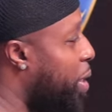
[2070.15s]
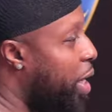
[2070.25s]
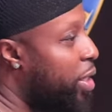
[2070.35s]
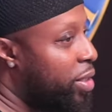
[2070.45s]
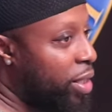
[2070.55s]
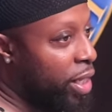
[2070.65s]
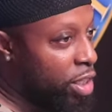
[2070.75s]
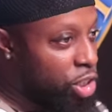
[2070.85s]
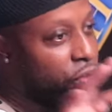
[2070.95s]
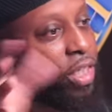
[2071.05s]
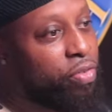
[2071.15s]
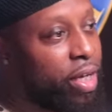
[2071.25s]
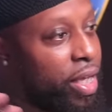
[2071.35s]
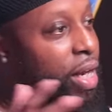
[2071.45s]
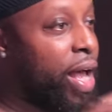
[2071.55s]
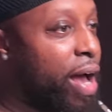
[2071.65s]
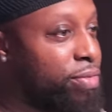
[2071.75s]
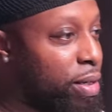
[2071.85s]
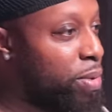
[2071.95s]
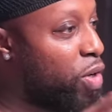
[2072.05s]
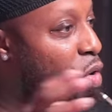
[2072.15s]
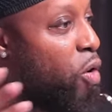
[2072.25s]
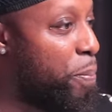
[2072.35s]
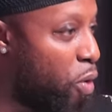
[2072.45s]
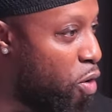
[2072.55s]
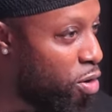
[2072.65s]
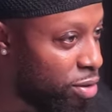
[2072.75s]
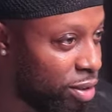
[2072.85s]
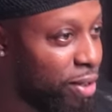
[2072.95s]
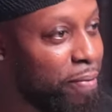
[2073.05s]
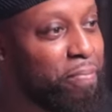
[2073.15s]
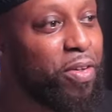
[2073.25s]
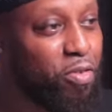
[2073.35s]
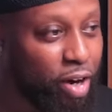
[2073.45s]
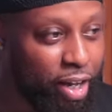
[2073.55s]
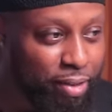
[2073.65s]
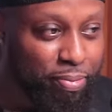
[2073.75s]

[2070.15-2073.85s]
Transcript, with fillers: they in the streets right now, they have something called pause, right?